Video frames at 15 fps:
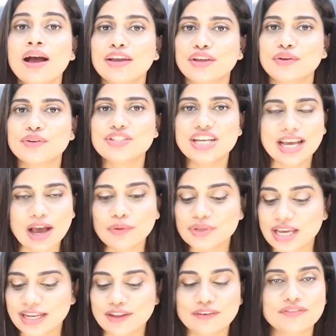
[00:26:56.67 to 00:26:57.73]
you know, check
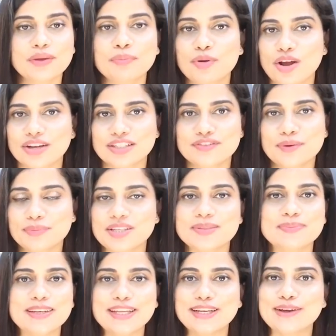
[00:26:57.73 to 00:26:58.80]
out any of the products from this
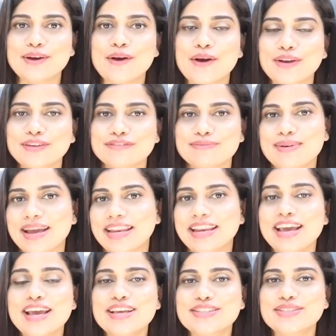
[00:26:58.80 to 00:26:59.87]
particular haul of mine.
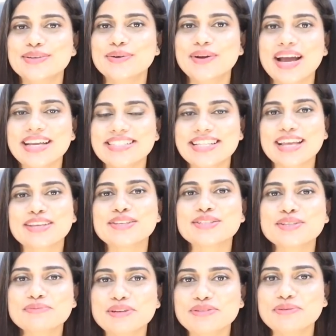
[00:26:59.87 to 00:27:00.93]
So guys, thank you
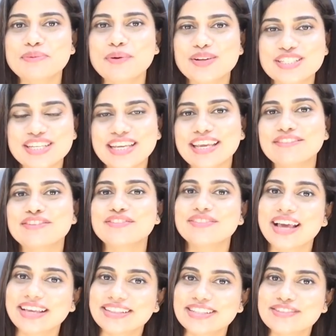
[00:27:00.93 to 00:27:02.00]
so much for watching. If you've
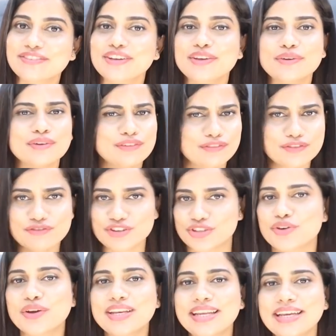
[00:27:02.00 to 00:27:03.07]
liked this video, if you've
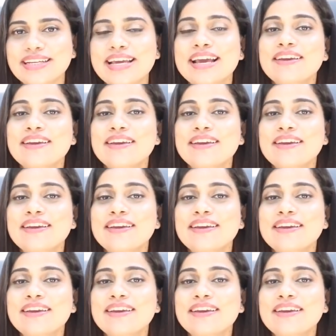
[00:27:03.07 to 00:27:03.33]
enjoyed it,